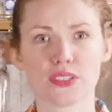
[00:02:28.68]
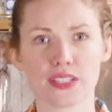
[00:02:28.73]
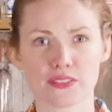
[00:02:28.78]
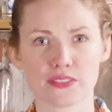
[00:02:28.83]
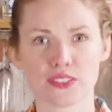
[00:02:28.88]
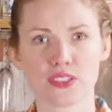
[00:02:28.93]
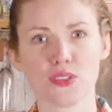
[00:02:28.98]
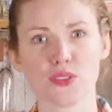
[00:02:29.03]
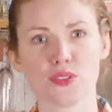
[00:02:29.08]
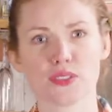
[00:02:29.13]

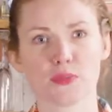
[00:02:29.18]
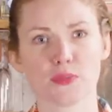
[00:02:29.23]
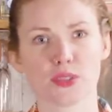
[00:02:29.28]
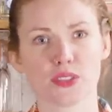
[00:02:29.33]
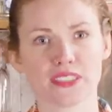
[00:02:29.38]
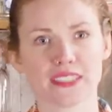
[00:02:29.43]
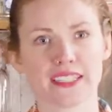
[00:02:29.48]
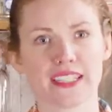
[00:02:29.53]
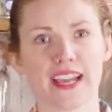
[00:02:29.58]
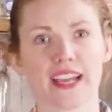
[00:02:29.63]
love to use
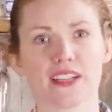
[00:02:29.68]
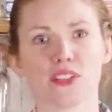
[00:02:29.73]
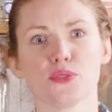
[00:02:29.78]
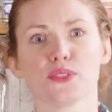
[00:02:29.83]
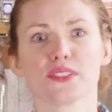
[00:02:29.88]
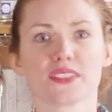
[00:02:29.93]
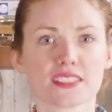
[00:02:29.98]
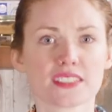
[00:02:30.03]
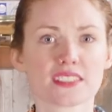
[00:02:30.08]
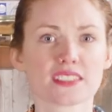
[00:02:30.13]
amontillado
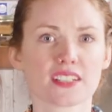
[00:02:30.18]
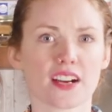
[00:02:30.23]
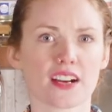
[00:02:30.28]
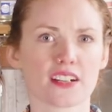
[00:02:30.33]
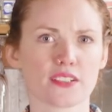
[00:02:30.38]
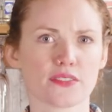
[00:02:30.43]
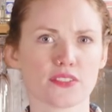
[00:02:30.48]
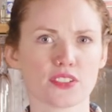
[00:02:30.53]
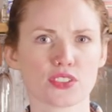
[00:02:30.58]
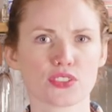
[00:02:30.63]
as the
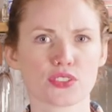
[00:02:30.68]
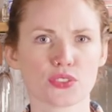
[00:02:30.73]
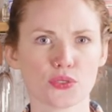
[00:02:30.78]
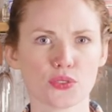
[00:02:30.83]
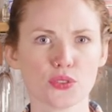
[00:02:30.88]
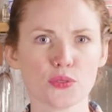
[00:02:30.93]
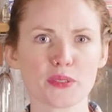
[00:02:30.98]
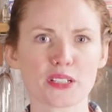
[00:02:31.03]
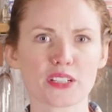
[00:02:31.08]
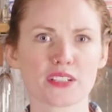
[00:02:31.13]
star of the
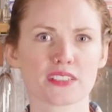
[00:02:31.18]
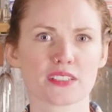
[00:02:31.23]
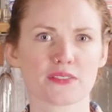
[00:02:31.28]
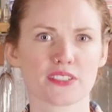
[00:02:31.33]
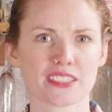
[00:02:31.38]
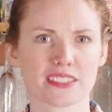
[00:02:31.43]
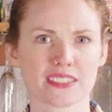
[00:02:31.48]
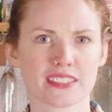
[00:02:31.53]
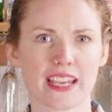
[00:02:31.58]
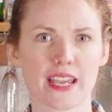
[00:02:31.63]
show because of
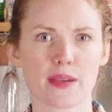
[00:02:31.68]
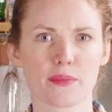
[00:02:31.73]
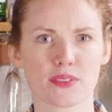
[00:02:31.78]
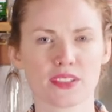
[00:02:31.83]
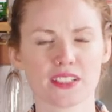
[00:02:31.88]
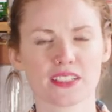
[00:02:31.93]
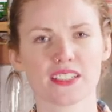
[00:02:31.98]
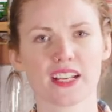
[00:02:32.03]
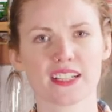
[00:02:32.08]
its depth and